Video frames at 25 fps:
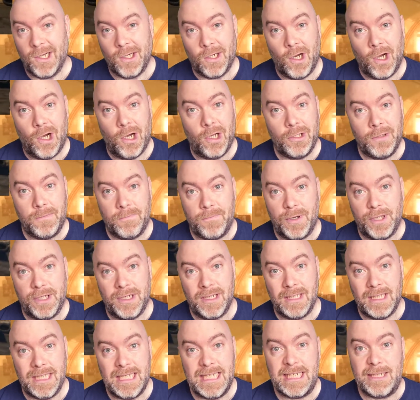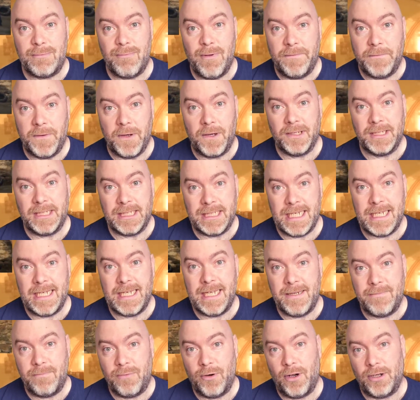gone, but at least we've got
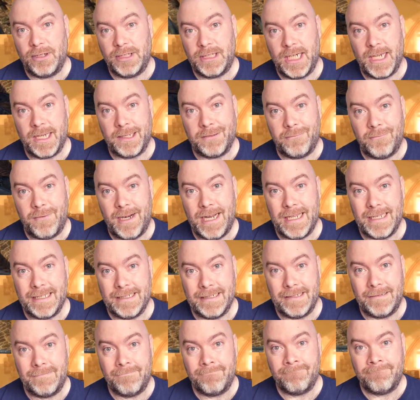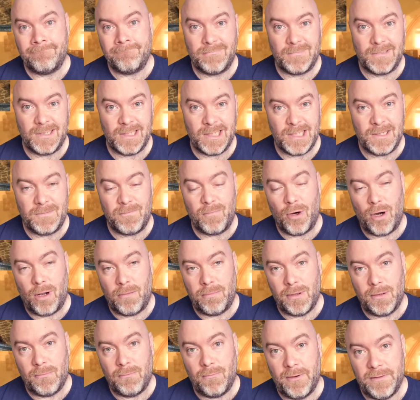CD Projekt RED. The
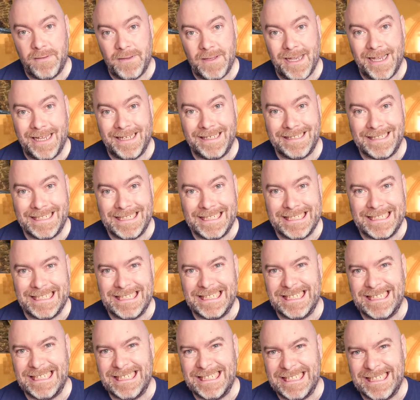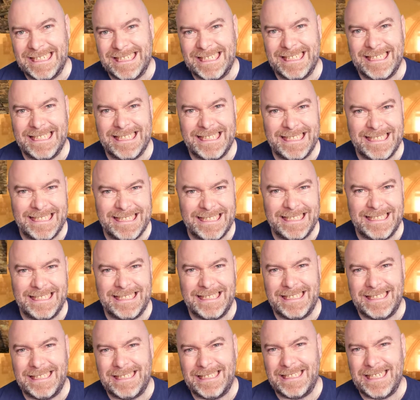problem with that is
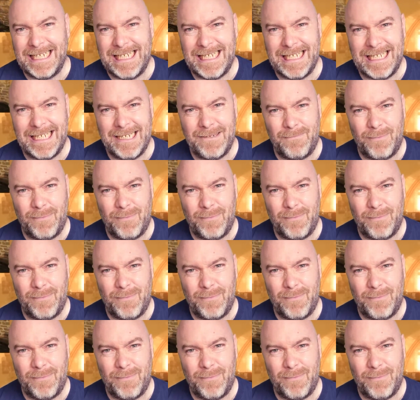CD